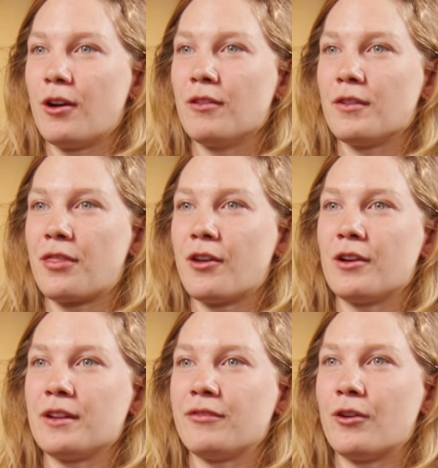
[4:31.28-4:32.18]
over
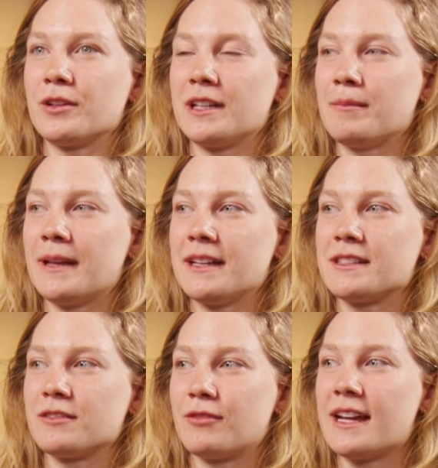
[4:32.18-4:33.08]
30, 40
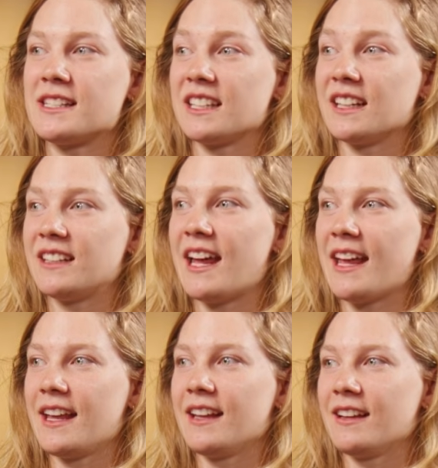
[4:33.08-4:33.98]
minutes of racing a
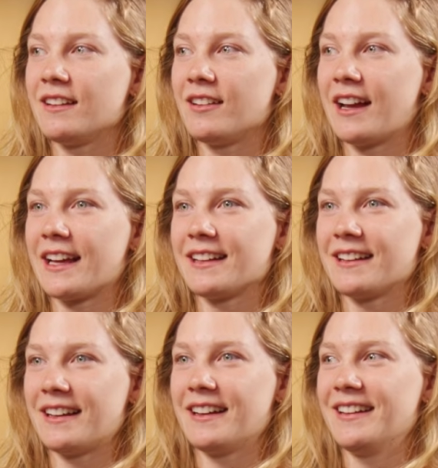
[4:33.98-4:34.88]
day, you know, like
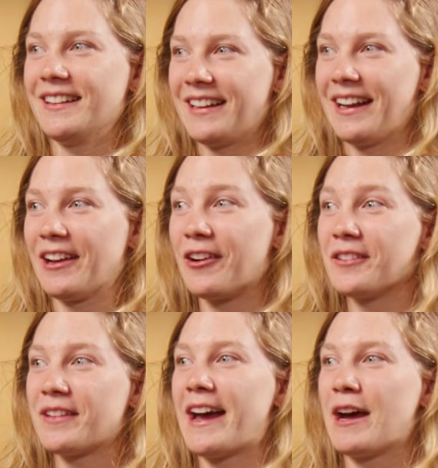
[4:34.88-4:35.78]
a lot
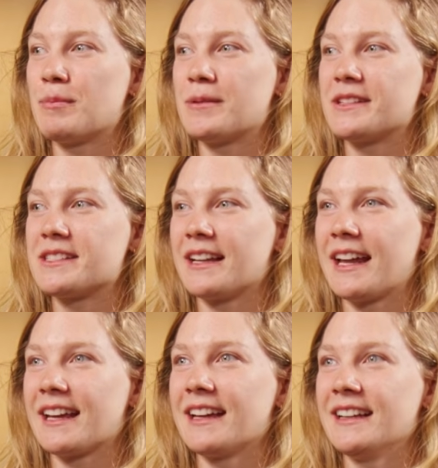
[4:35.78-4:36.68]
of that happens. So
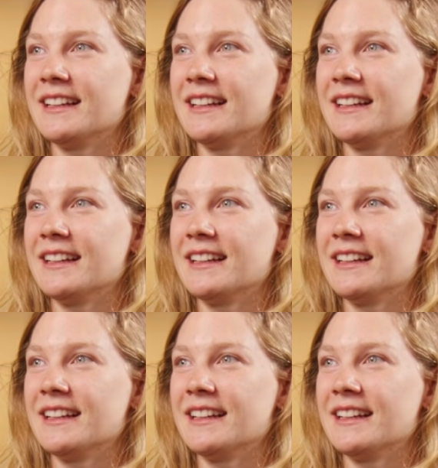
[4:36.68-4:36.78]
like,